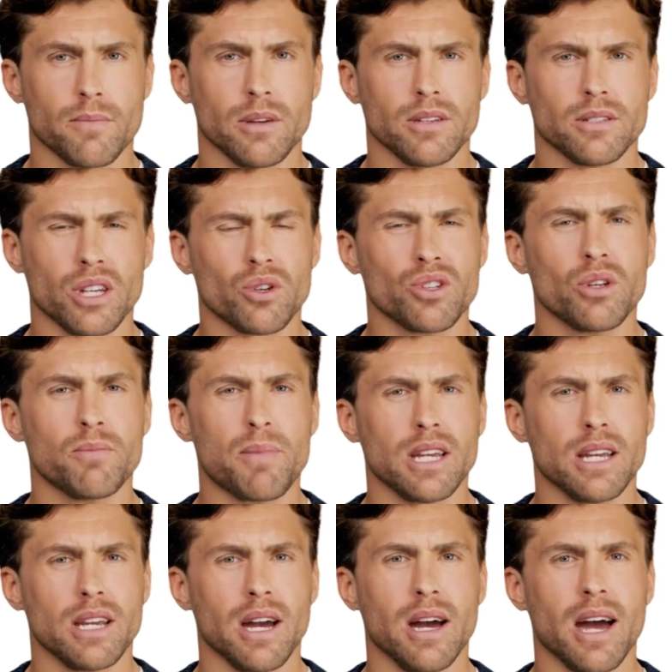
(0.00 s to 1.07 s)
Social
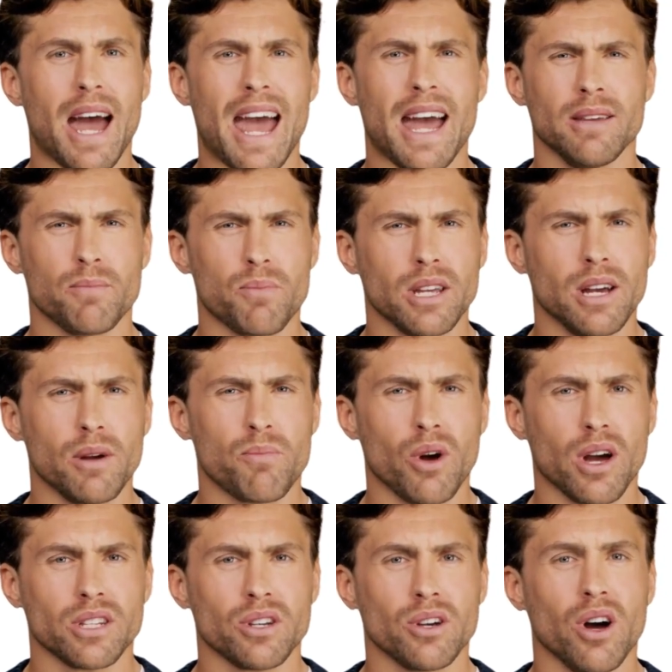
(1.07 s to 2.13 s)
media and peer
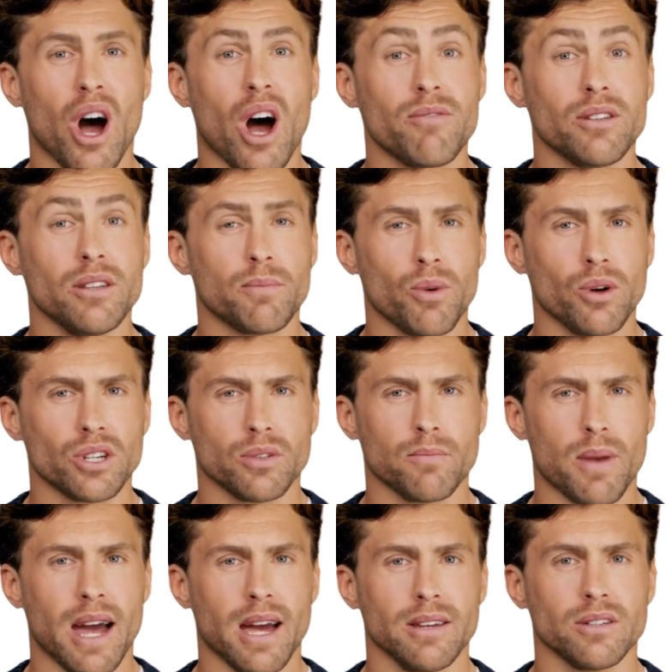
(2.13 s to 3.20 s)
pressure often push
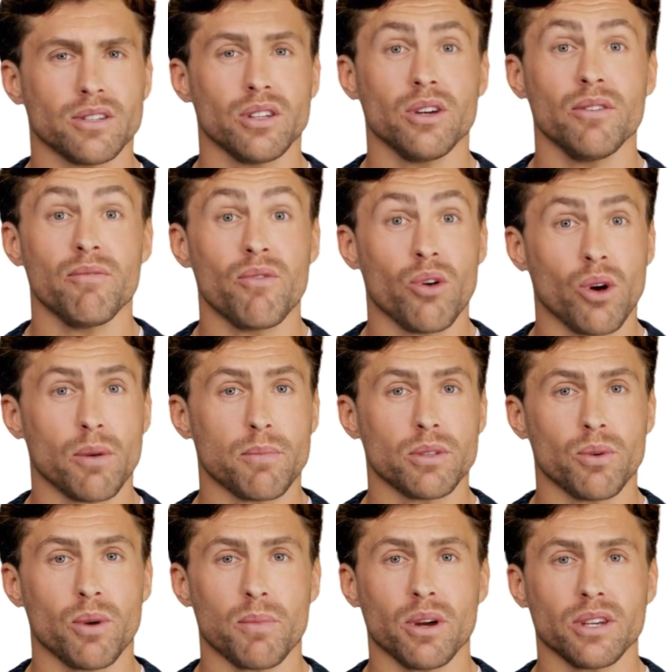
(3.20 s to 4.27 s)
men to conform
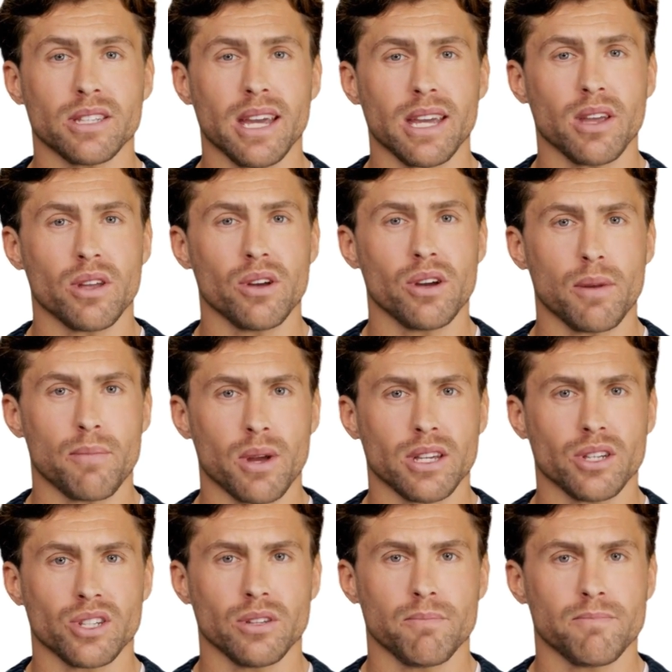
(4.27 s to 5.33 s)
to a particular
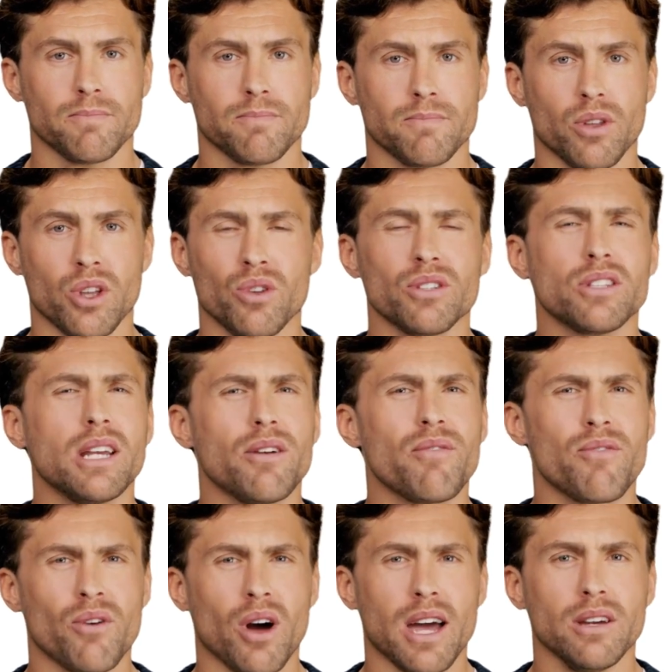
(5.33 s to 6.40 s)
image. You see a
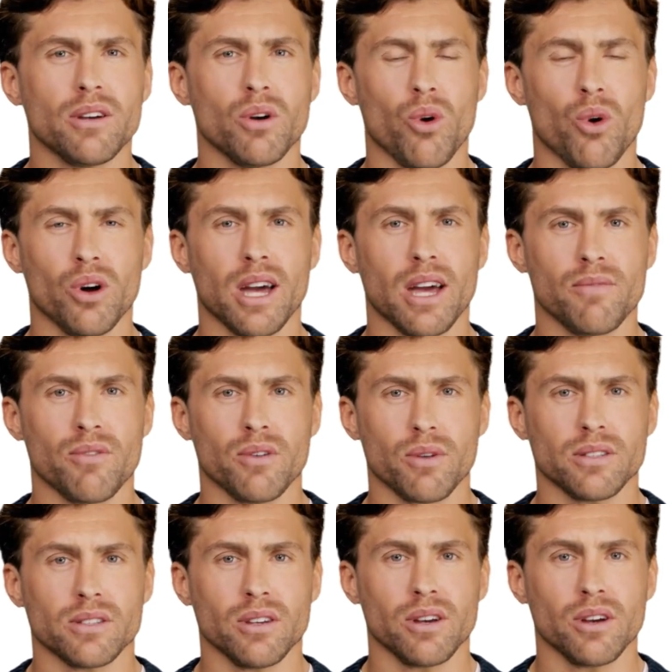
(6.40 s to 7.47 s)
friend or
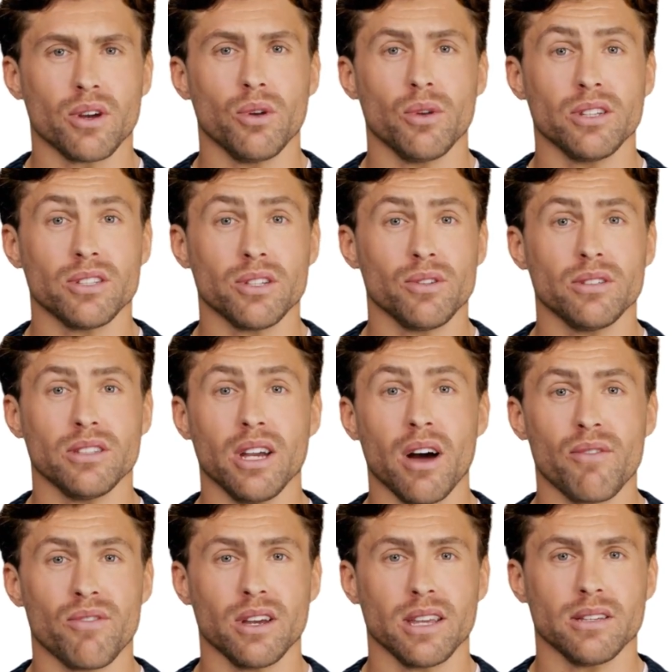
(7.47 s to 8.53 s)
influencer who exudes
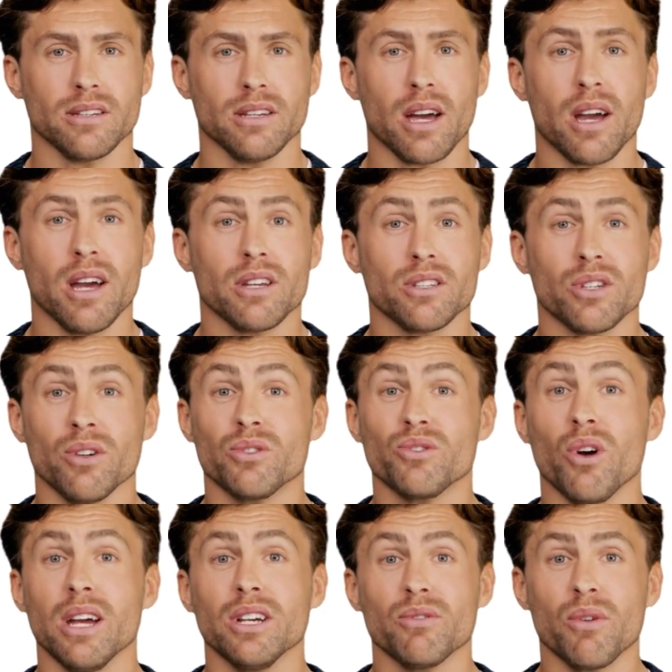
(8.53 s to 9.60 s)
confidence, so you
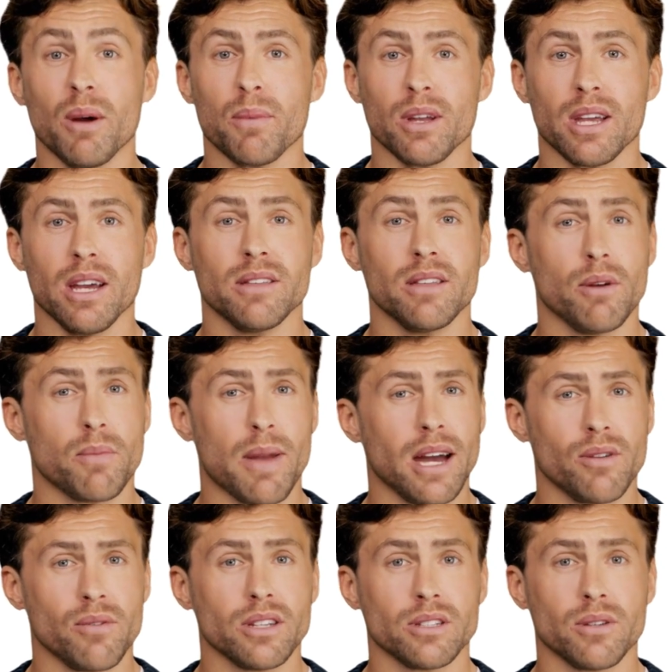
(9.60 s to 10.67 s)
try to replicate their
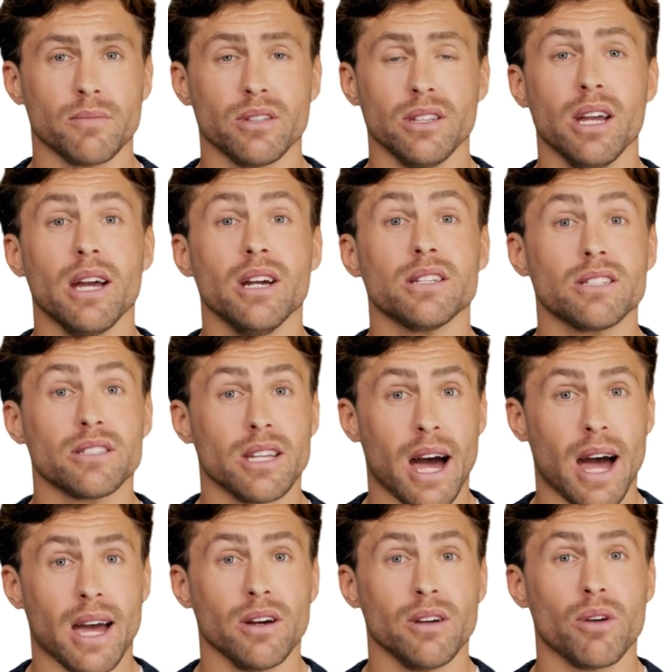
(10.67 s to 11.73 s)
mannerisms,
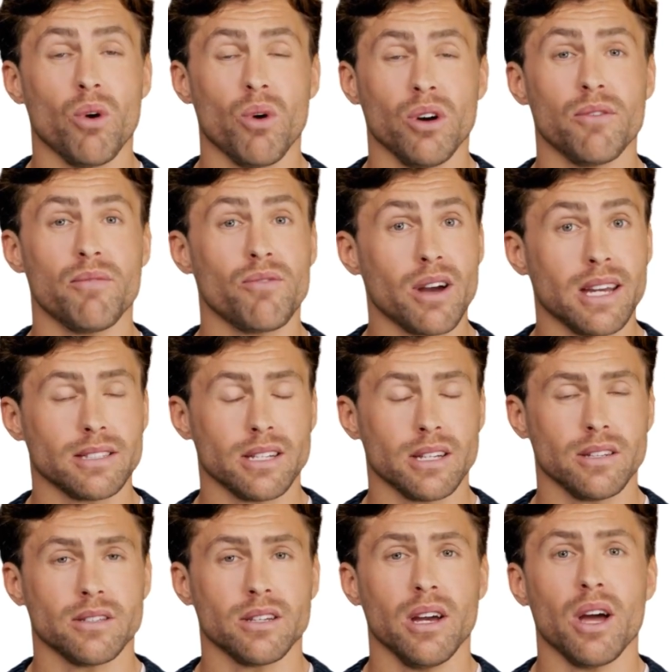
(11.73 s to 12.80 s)
style, or
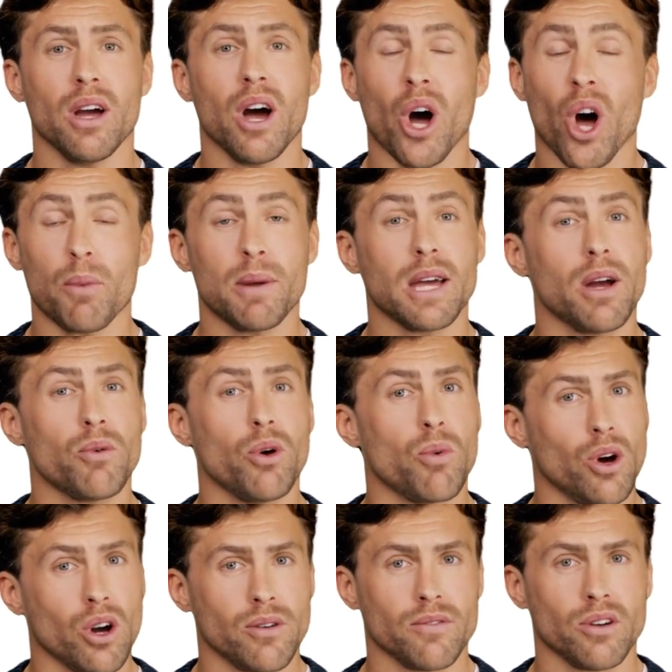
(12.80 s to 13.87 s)
phrases, hoping it will
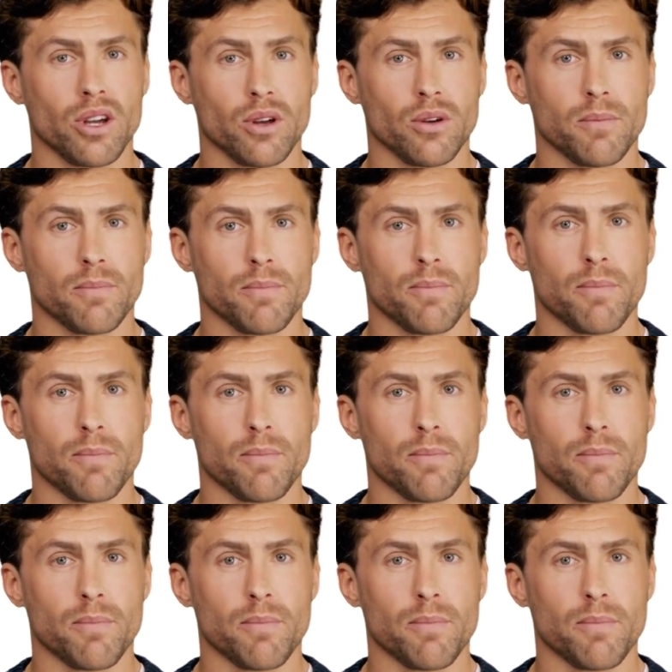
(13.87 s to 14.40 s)
work for you.